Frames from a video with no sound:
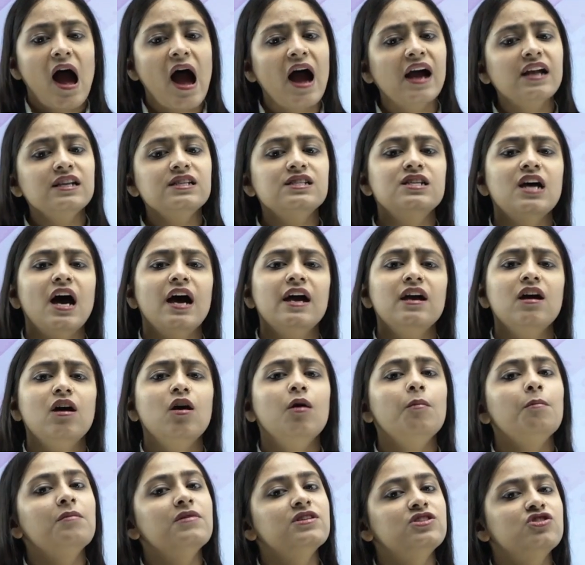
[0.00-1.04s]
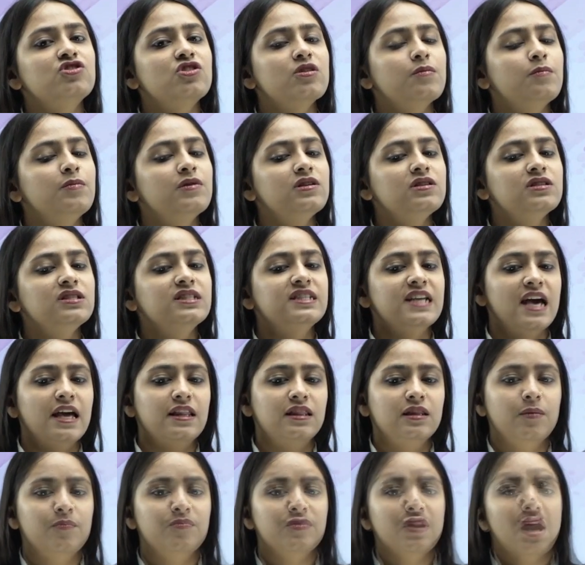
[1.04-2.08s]
and die a miserable
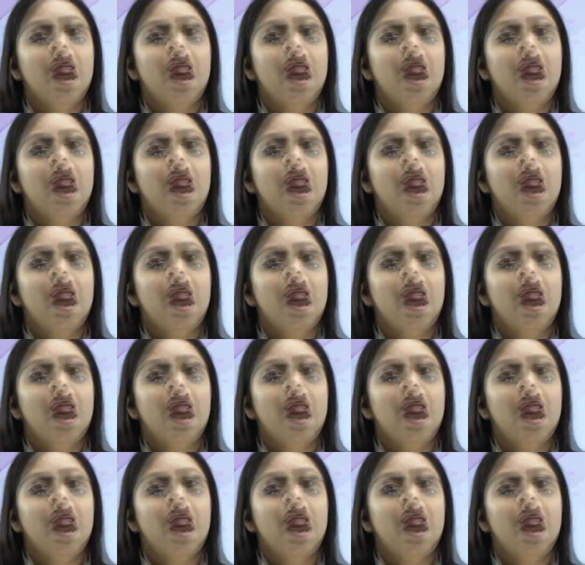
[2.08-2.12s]
death."